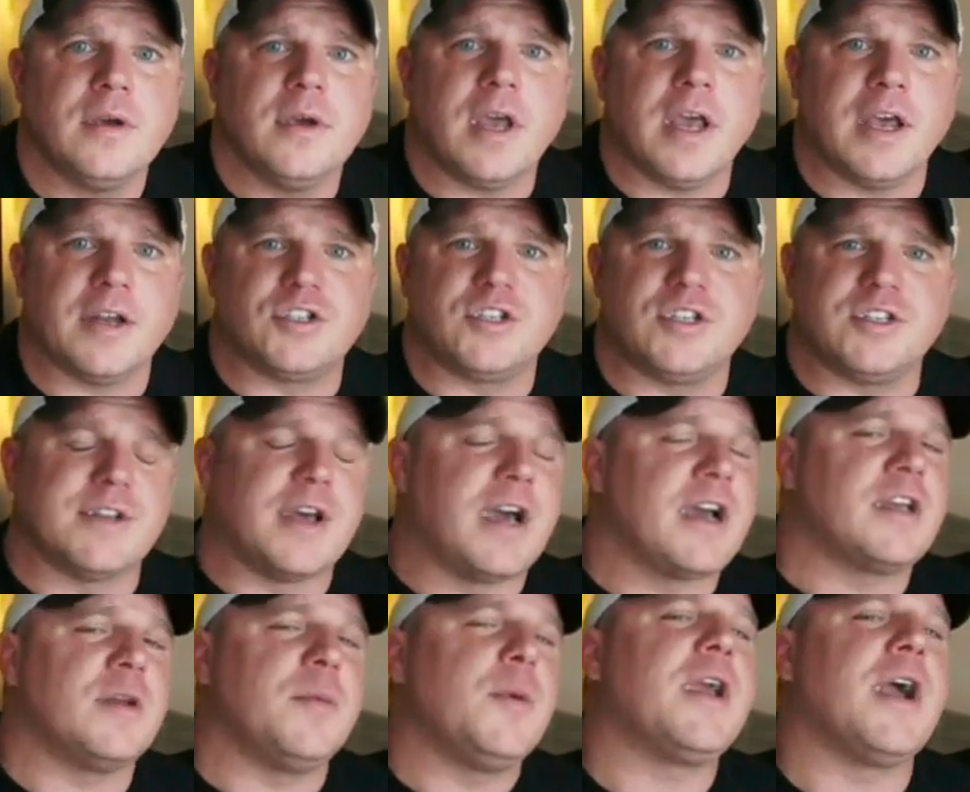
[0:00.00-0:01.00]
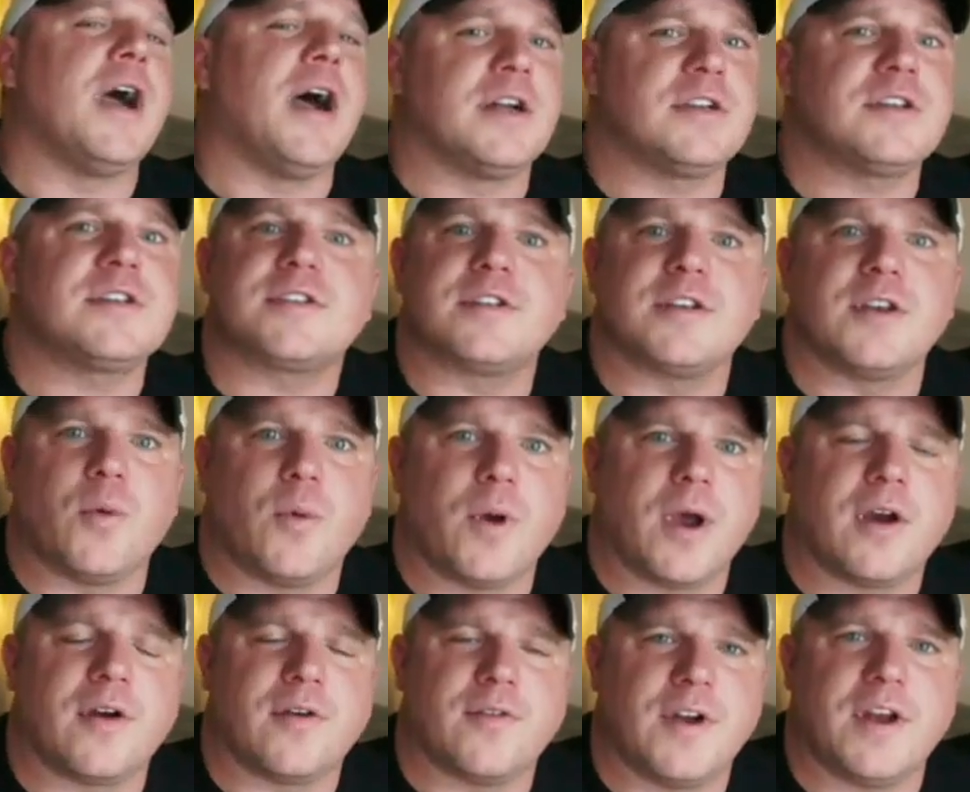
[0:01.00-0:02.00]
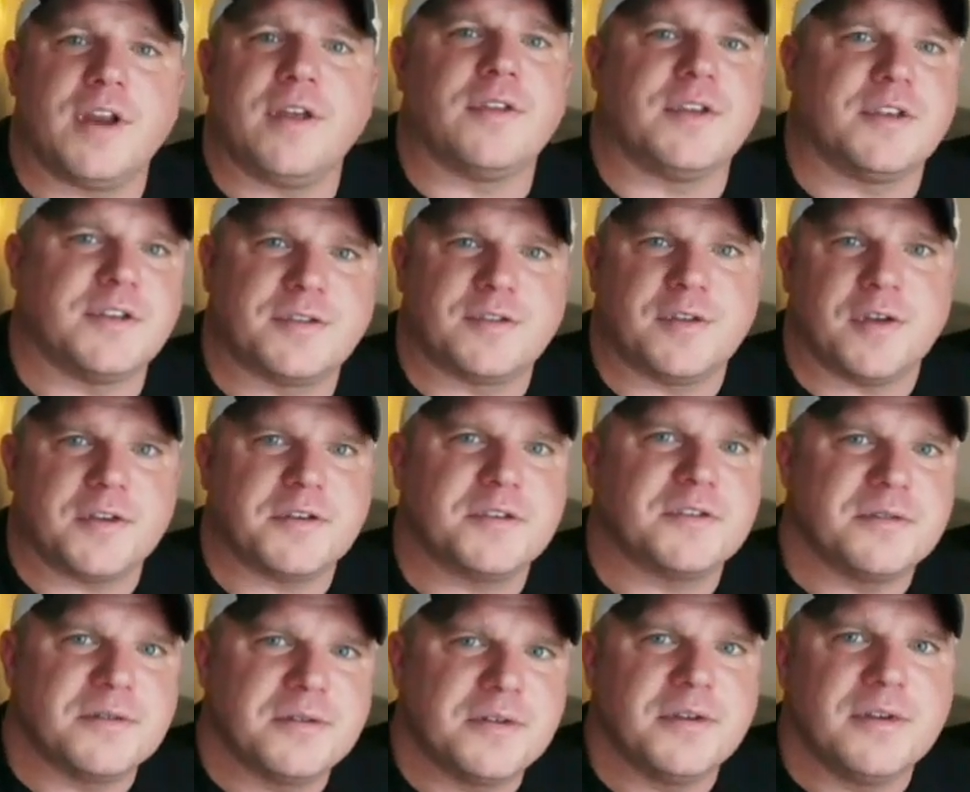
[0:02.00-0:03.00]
And she's not going to be consciously aware of any of these things.